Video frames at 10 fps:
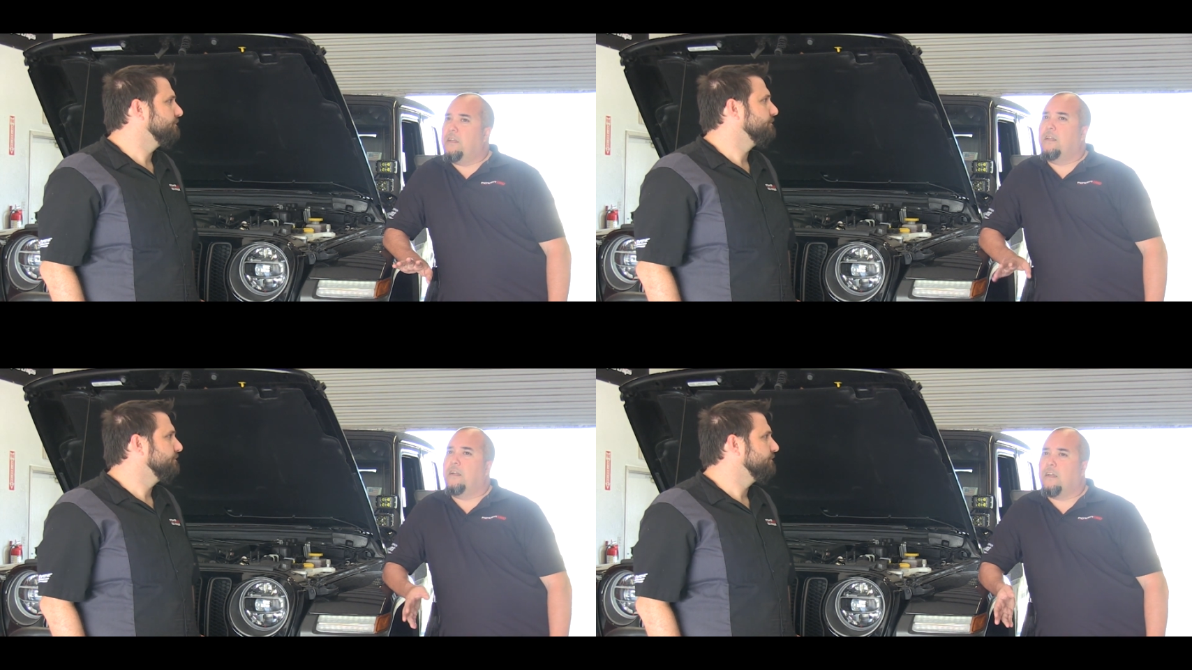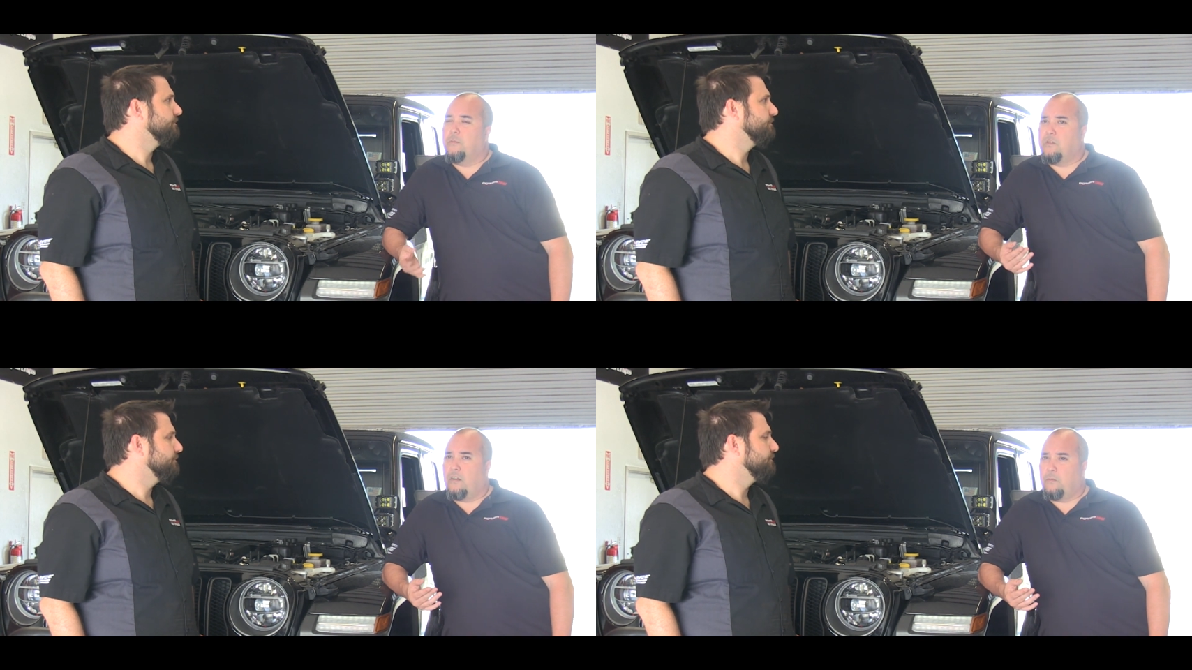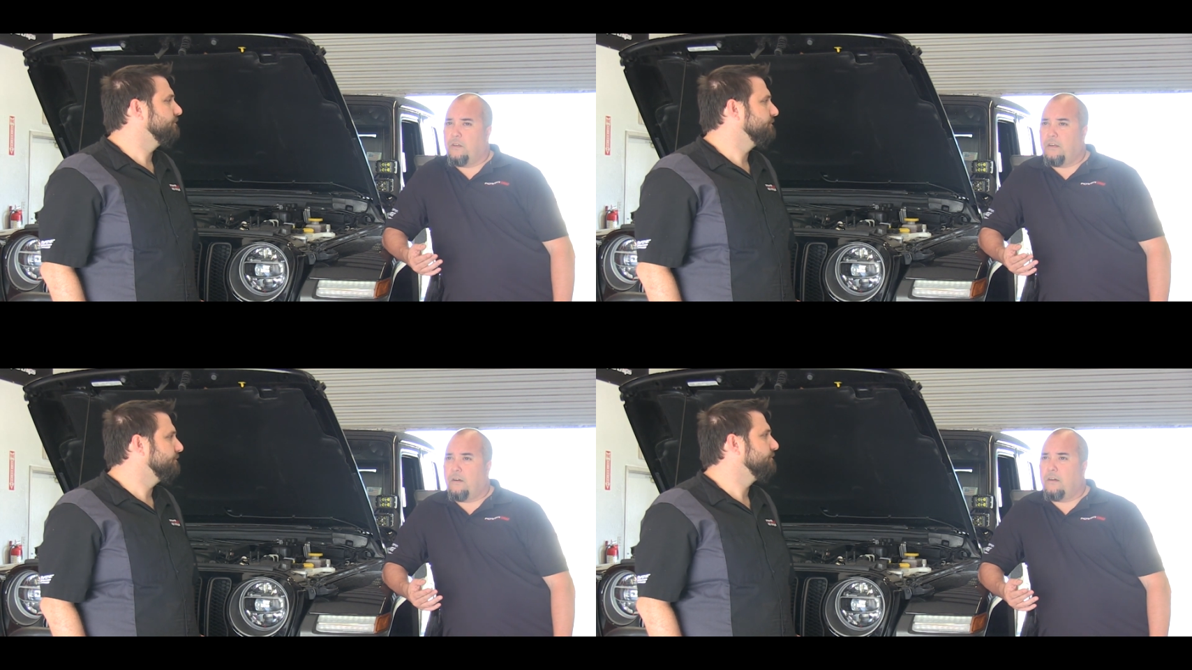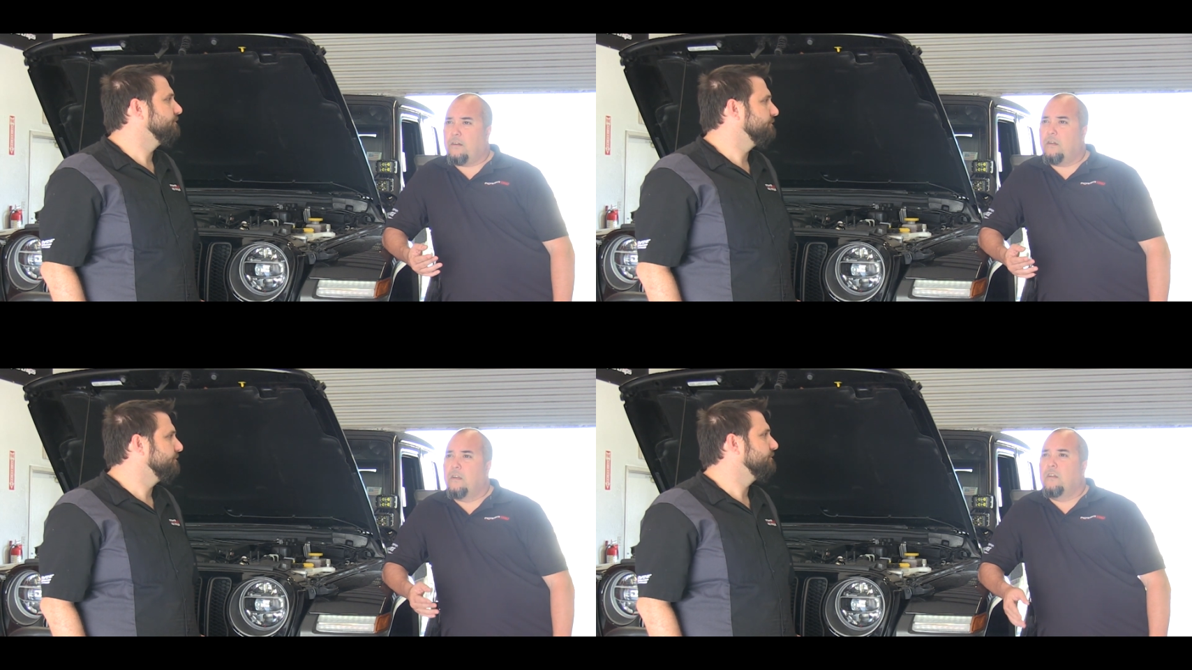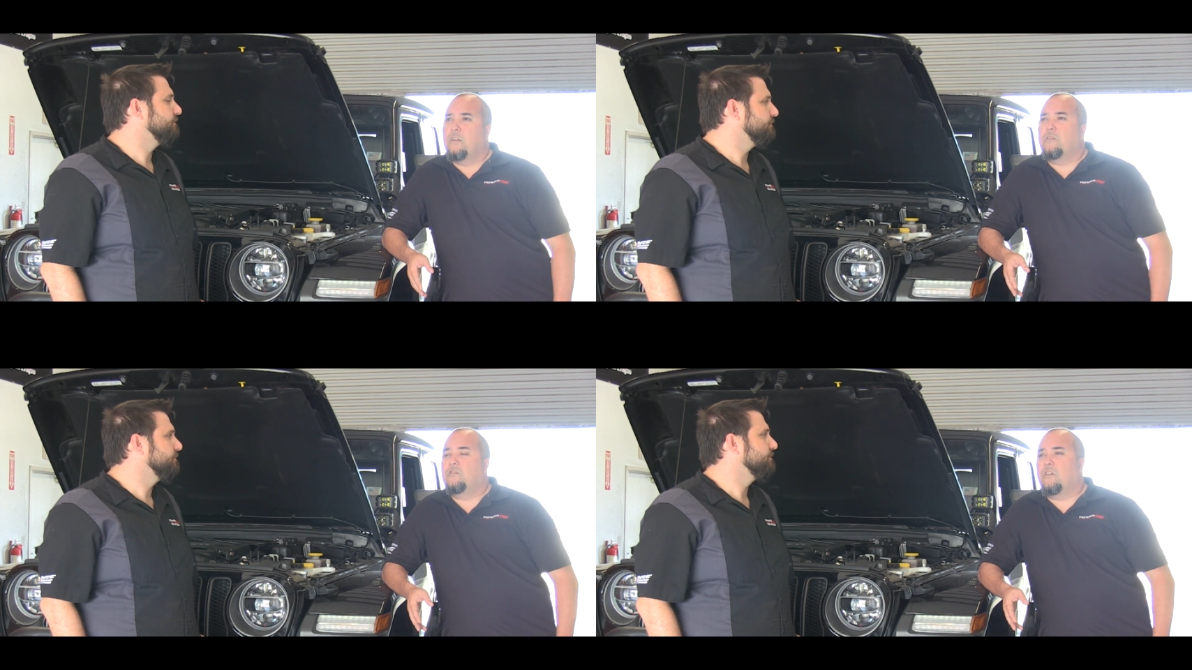Speaker 1: and then it comes on really hard.
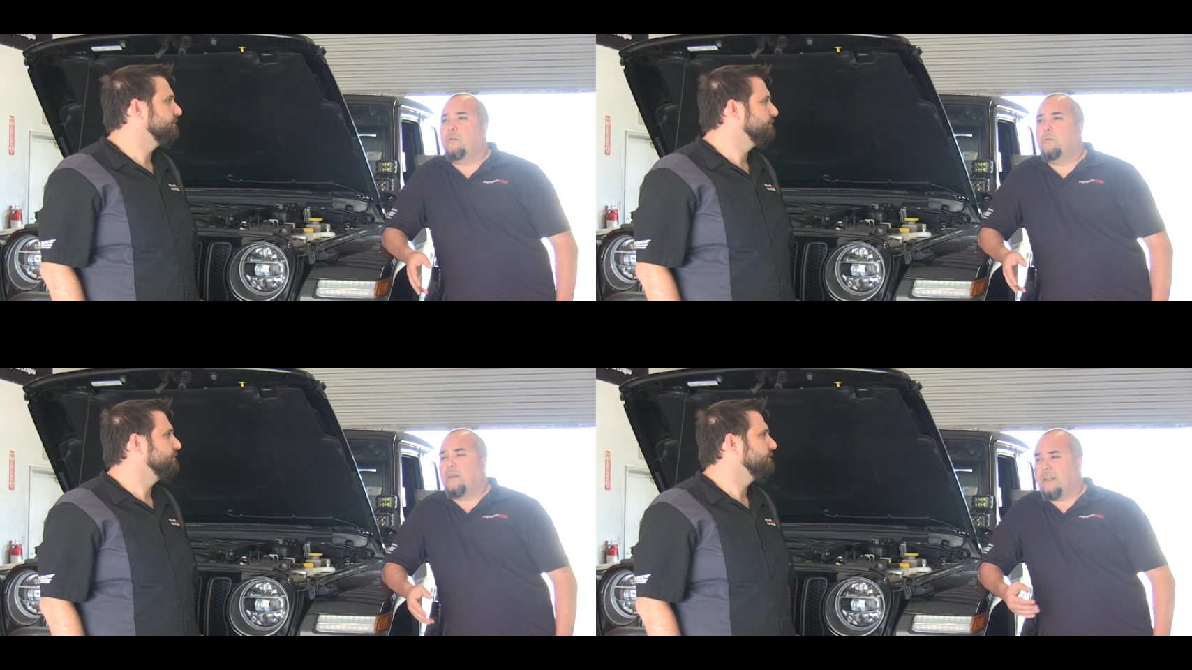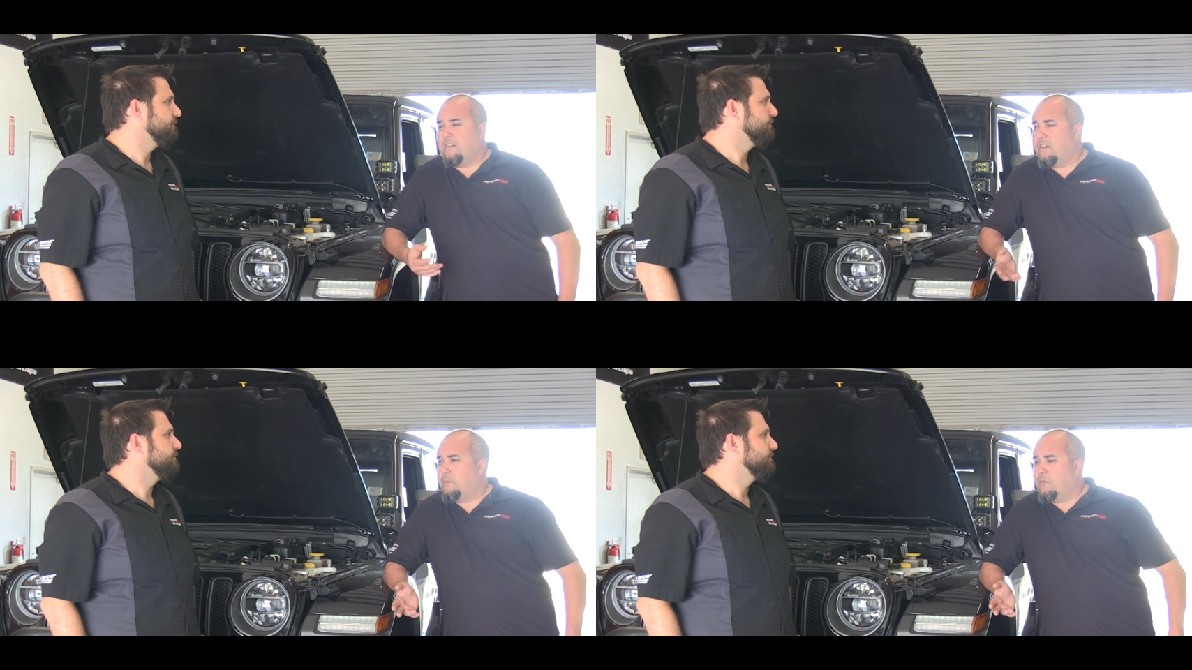So, like I said